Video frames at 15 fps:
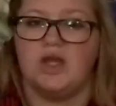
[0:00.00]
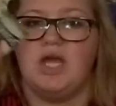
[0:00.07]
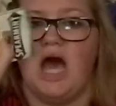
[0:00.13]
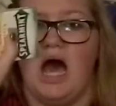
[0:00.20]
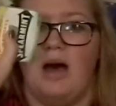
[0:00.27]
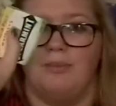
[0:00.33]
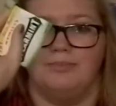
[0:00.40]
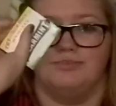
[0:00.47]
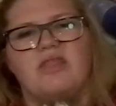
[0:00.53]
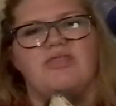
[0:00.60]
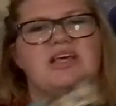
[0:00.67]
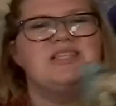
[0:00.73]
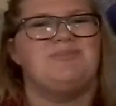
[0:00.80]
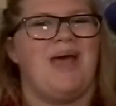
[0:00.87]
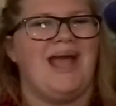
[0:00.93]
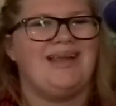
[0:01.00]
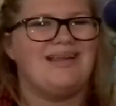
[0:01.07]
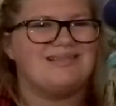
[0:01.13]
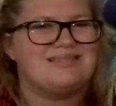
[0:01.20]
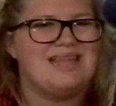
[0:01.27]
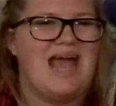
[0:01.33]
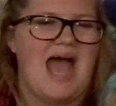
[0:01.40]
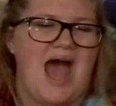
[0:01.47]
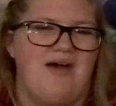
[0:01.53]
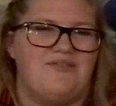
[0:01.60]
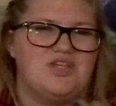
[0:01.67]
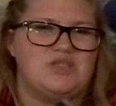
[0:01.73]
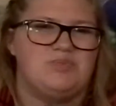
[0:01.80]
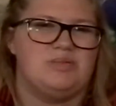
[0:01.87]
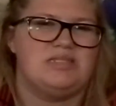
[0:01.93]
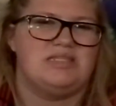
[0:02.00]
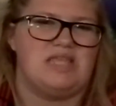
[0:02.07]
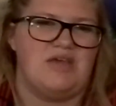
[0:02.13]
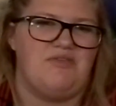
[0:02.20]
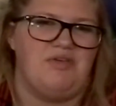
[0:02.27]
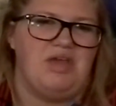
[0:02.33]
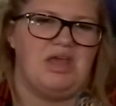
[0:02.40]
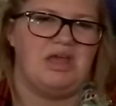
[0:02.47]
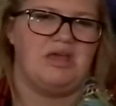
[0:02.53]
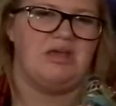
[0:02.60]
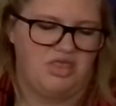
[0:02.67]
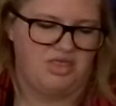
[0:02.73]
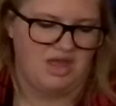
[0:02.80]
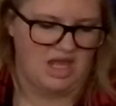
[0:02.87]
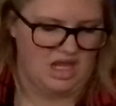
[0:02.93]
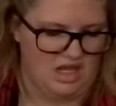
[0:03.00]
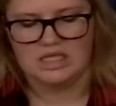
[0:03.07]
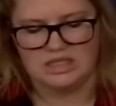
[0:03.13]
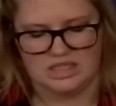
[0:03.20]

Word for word: gum. This bag doesn't have a specific thing.